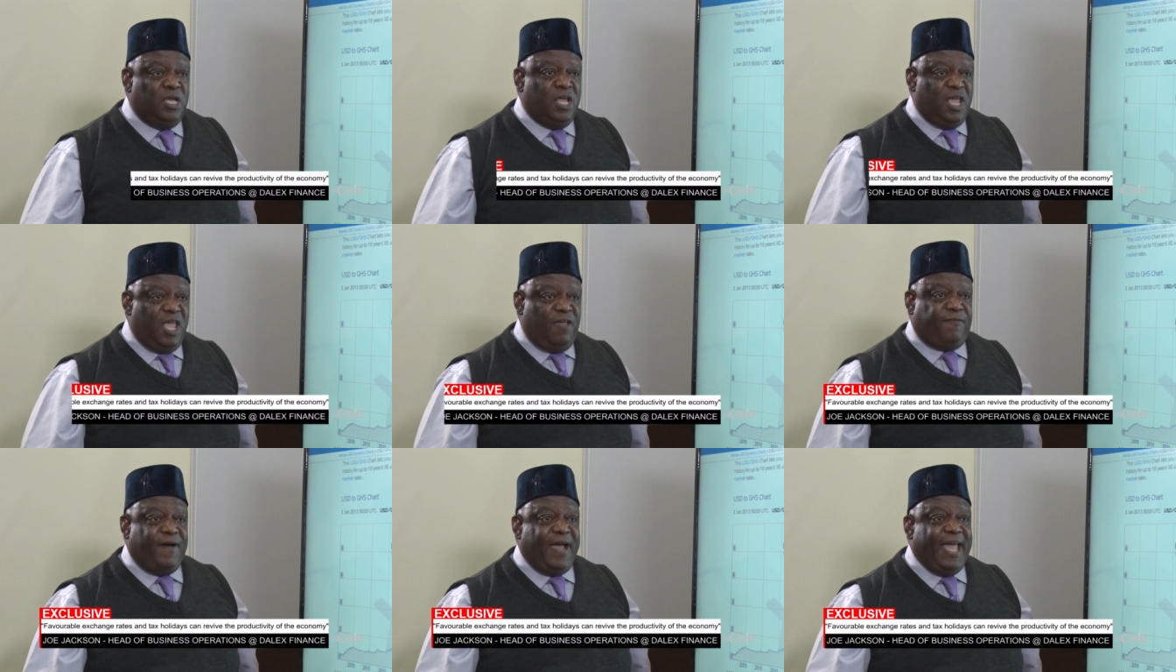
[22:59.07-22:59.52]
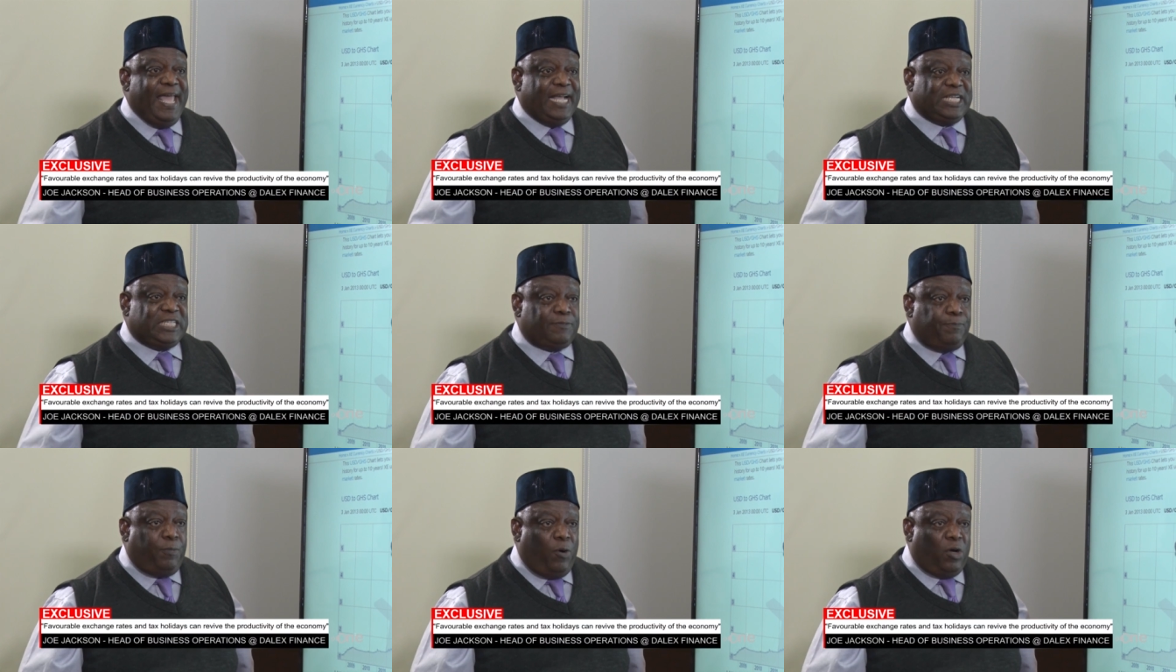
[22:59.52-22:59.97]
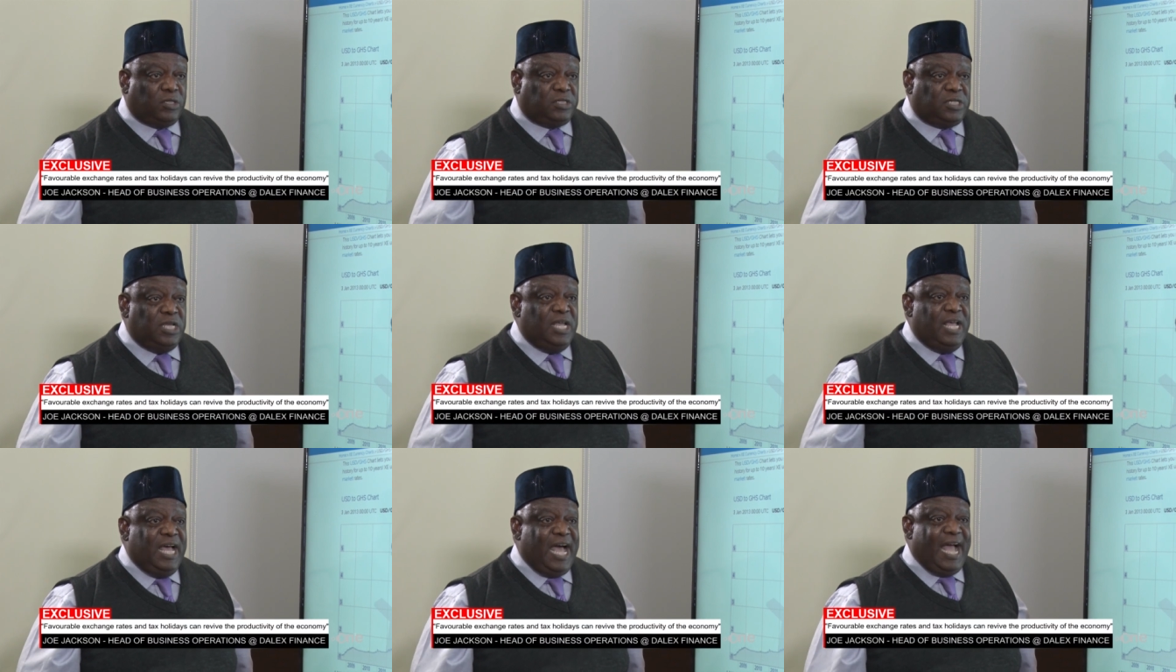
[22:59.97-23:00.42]
If I export,
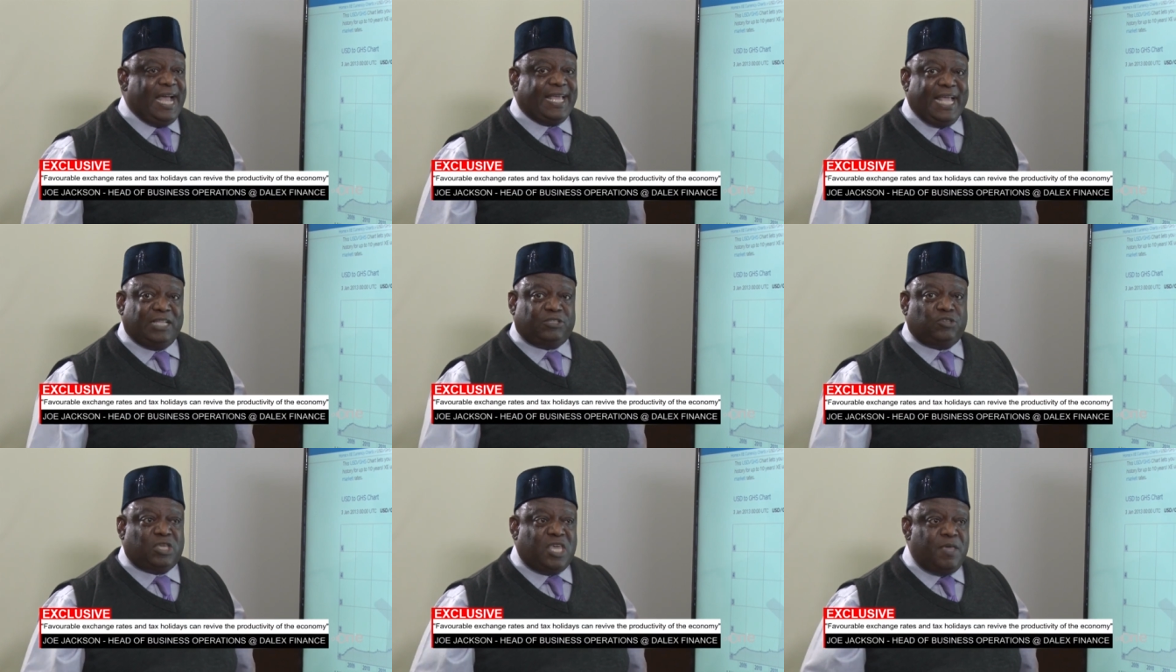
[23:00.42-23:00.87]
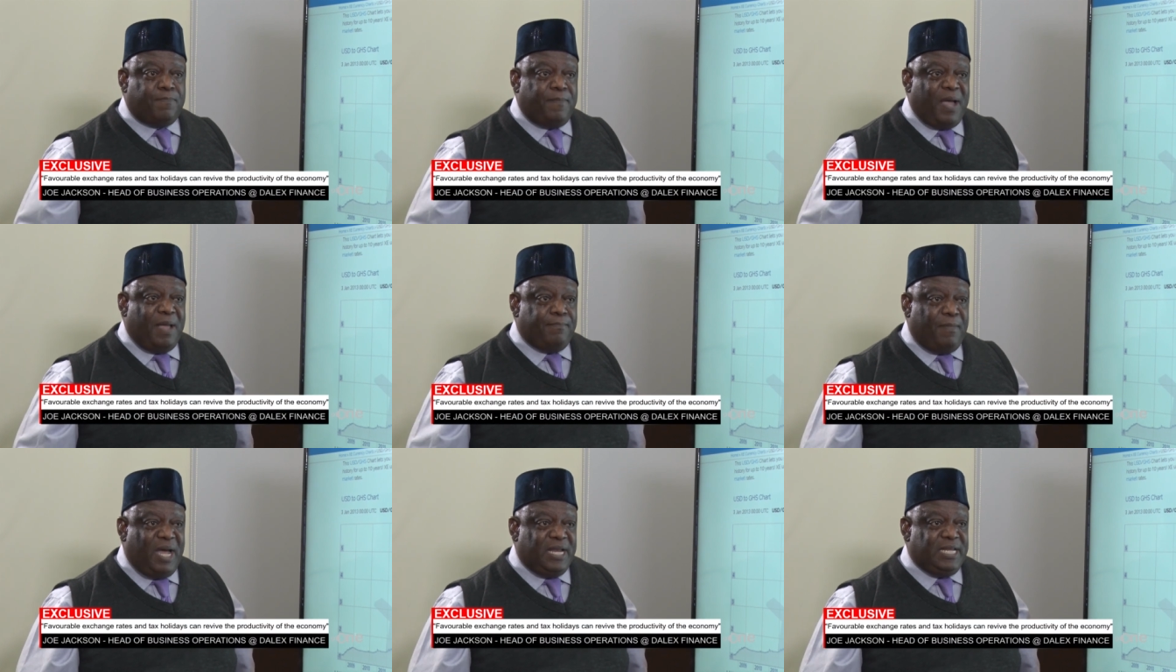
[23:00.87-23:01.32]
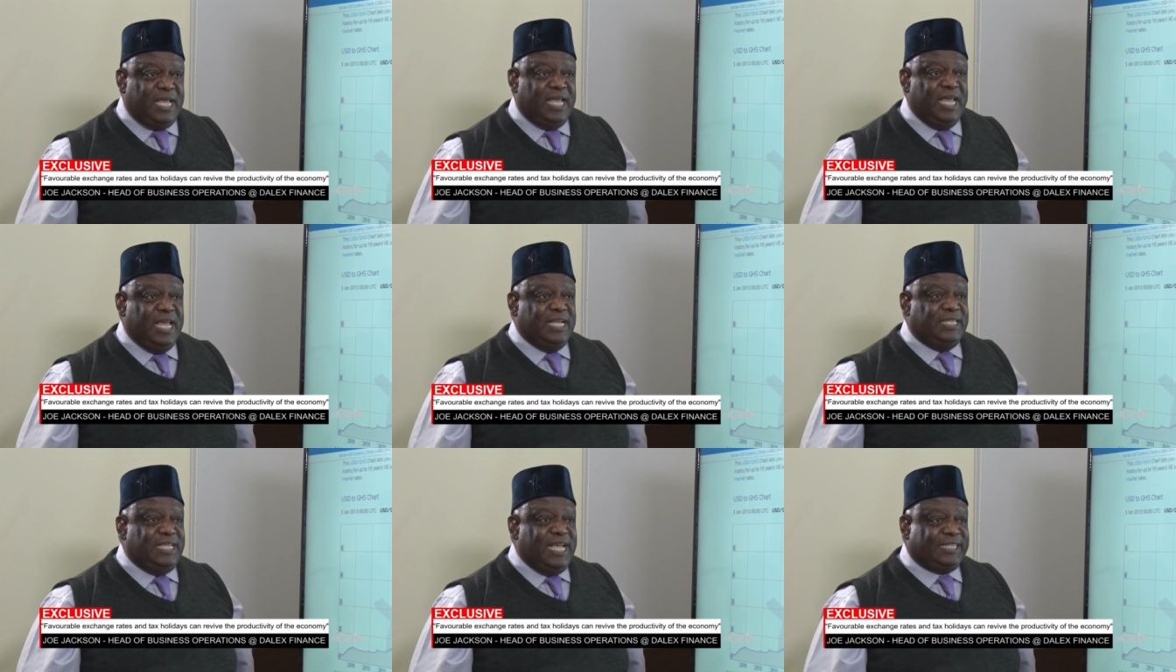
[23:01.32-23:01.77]
I get to keep my money.
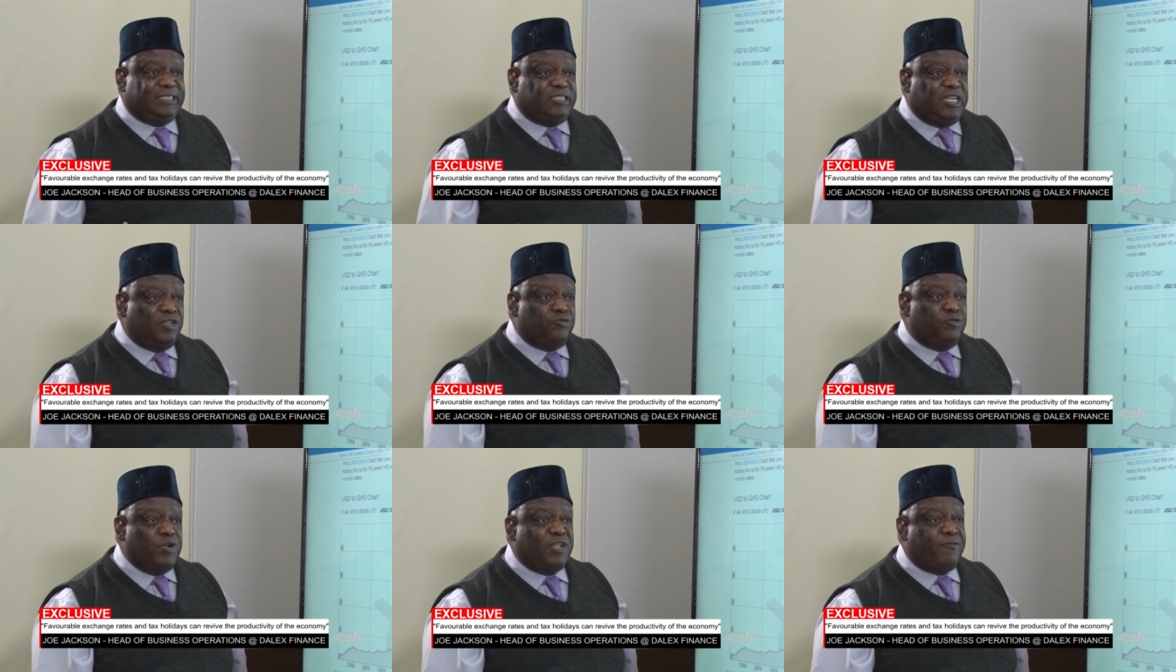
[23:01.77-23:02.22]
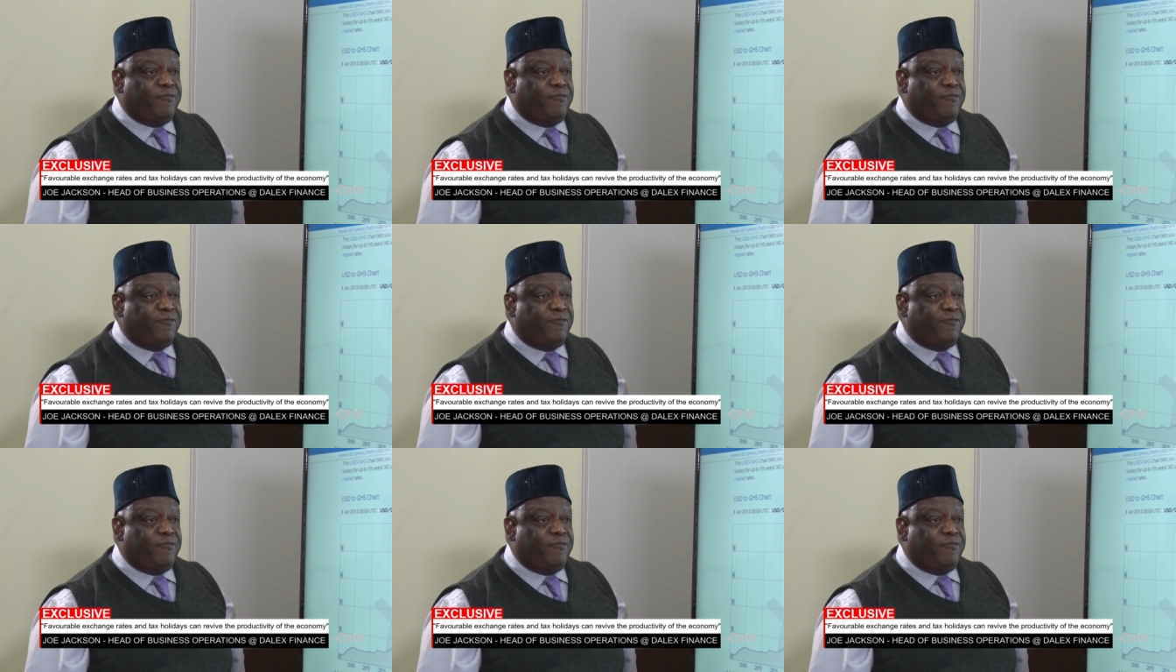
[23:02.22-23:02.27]
The exchange rate